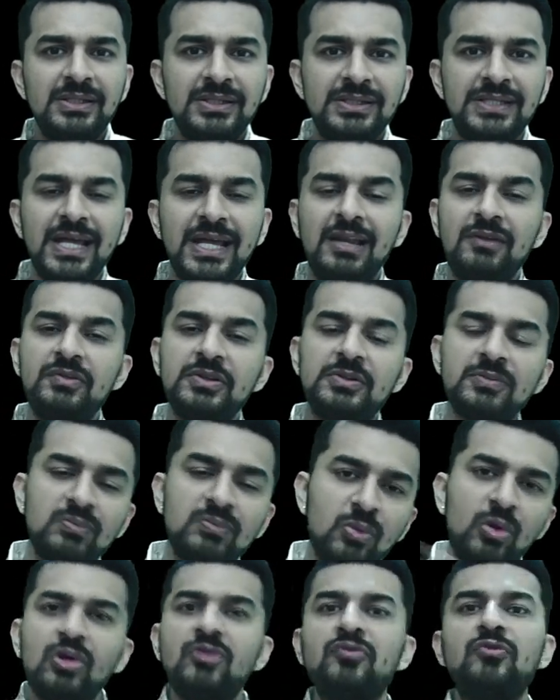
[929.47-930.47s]
tell with
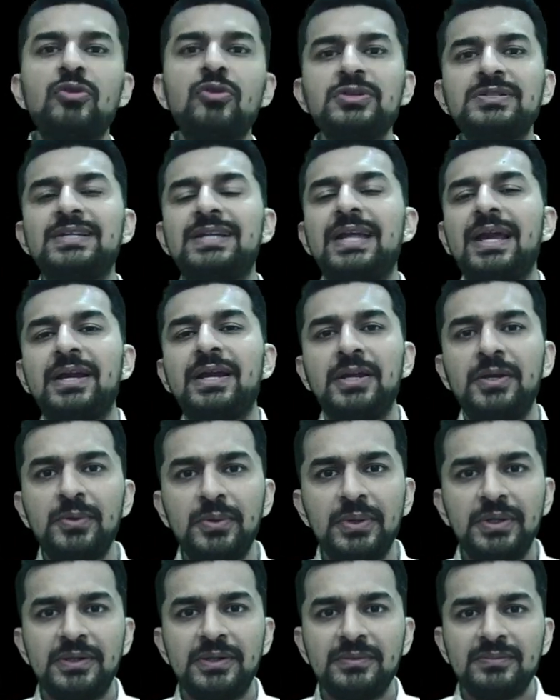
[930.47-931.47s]
more force that I can do
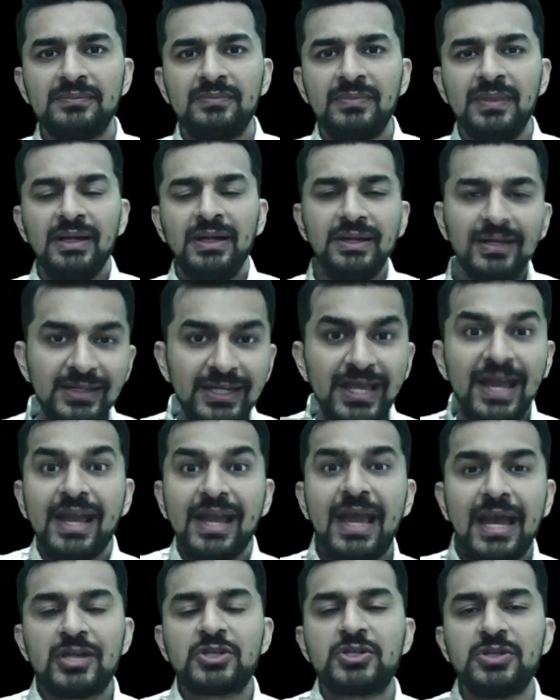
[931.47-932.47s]
it. Take
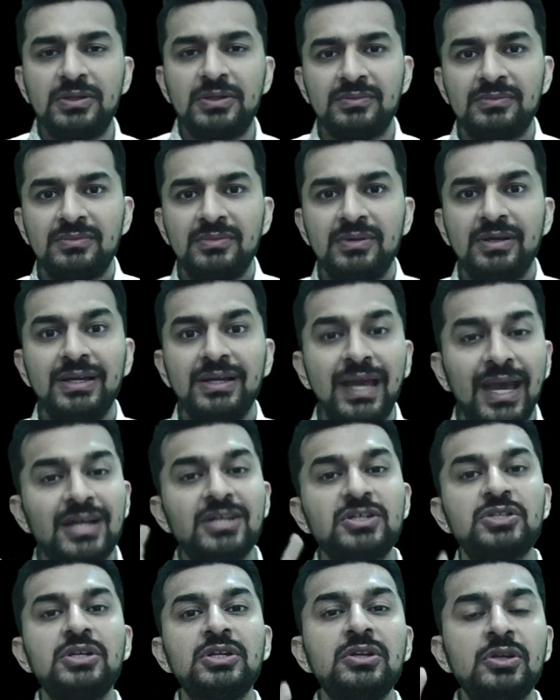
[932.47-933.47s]
action.
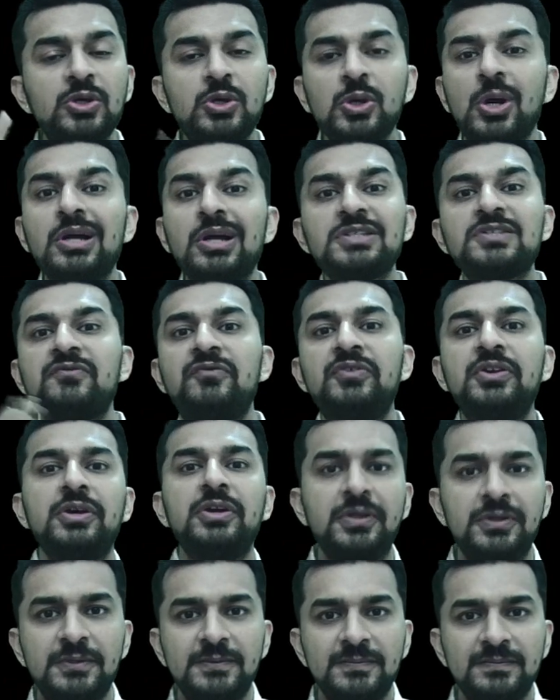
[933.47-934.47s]
Action cures
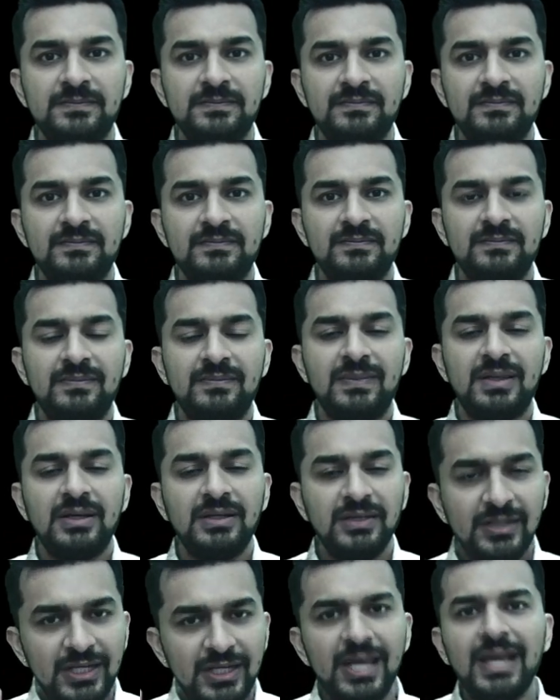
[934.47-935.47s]
fear.
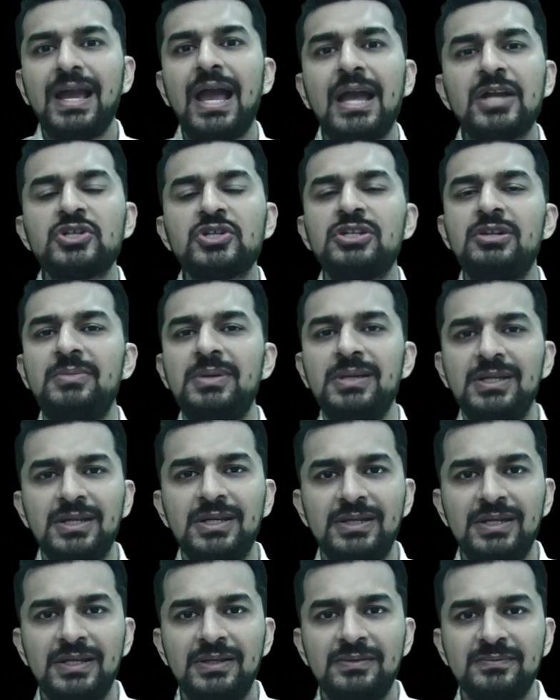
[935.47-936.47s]
Take action
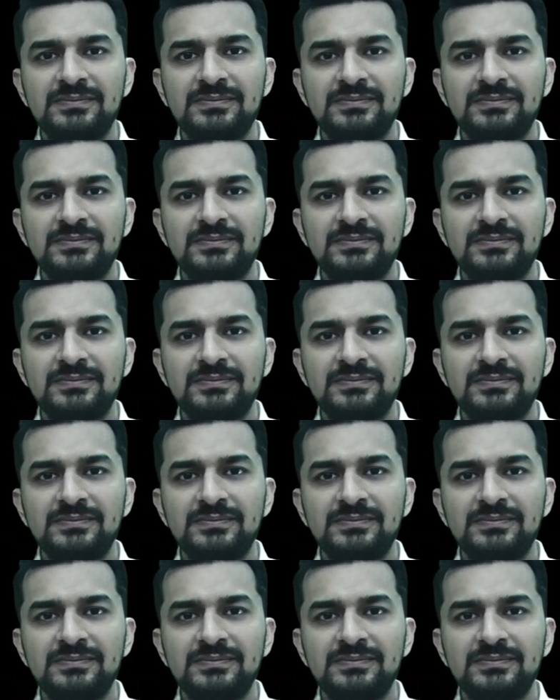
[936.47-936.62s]
immediately.